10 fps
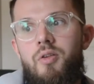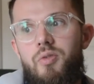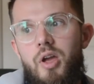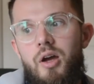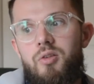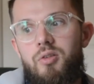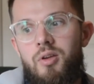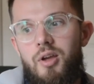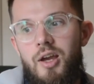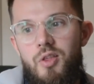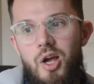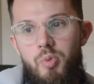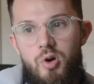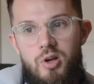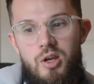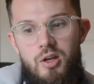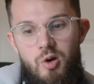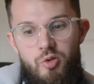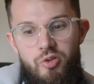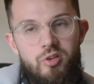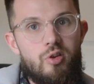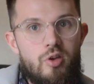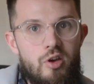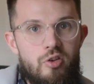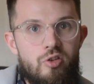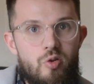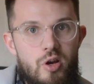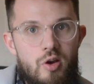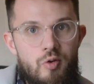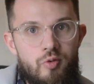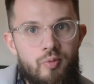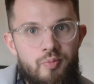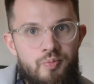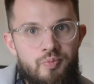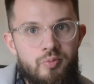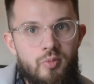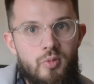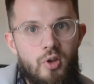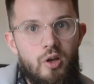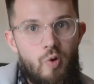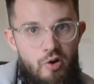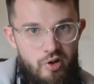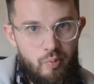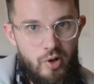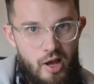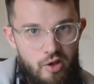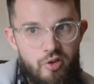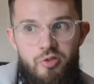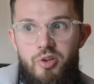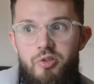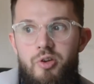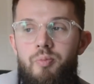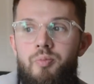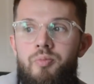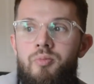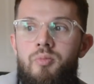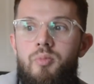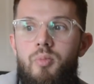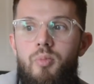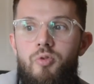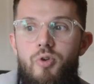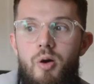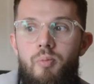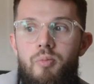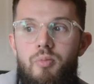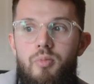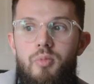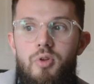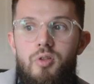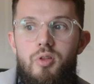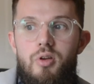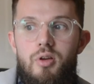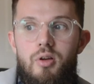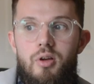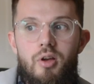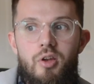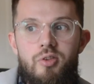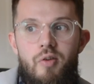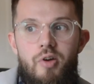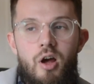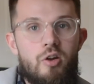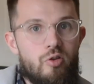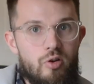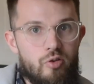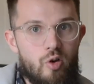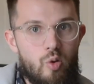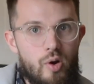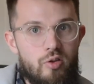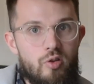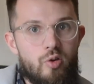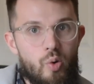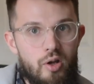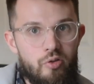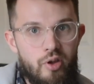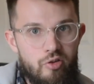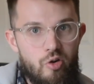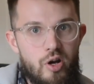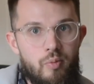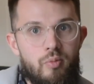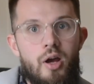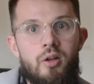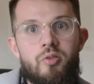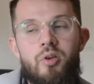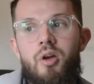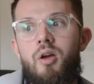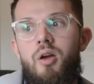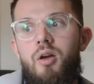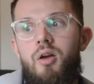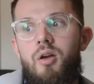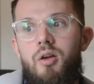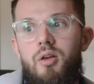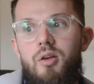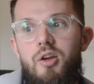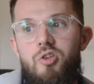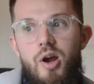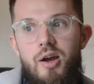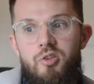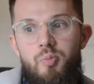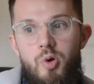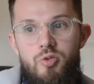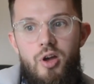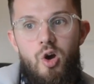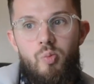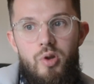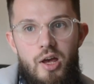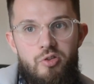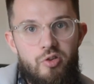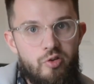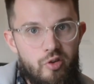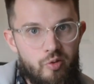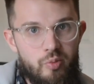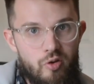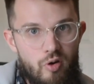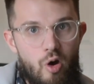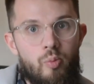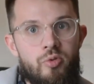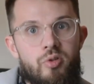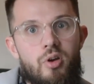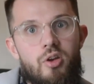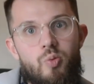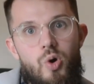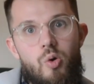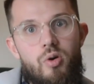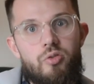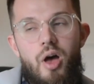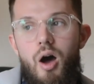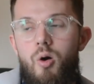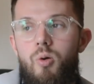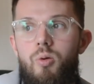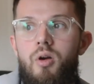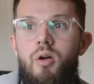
And in that book, he goes into the history of Russian monasticism from the 700s all the way to the 20th century. And he tracks both how monasticism developed as well as how